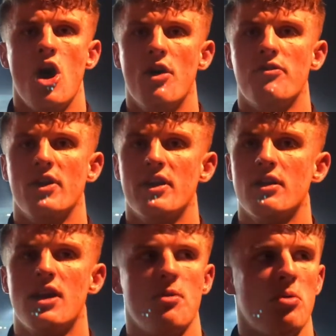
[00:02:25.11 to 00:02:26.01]
hopefully
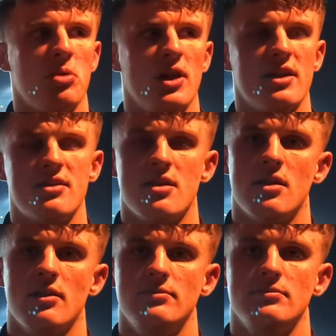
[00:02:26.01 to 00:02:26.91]
keep a place.
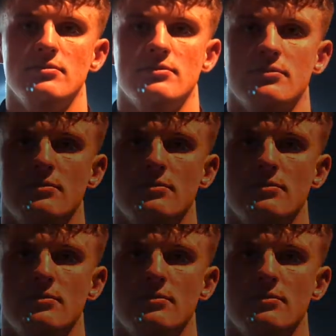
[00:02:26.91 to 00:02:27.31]
Yeah, that's